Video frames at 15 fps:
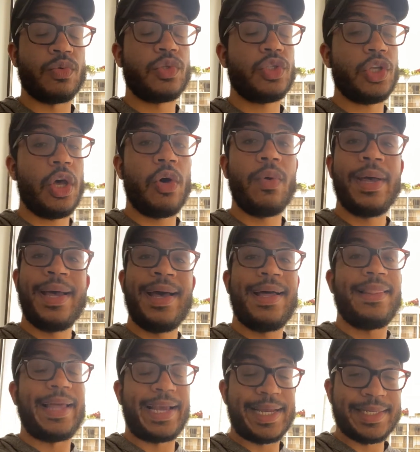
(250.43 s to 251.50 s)
So,
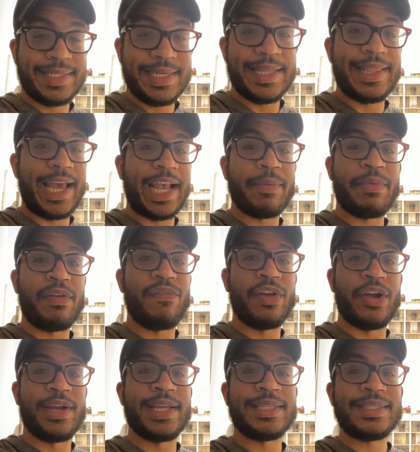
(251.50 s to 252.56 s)
like I said, that could be
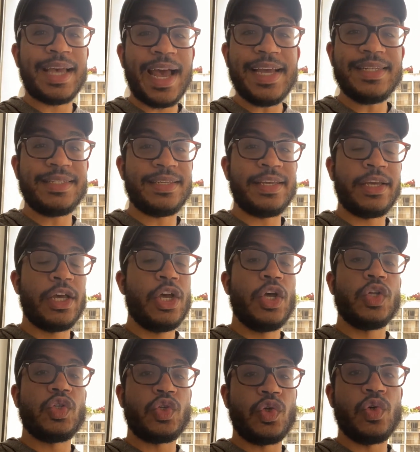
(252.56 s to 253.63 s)
very enticing
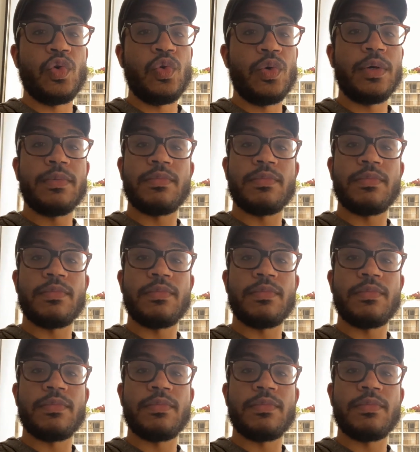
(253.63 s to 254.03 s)
to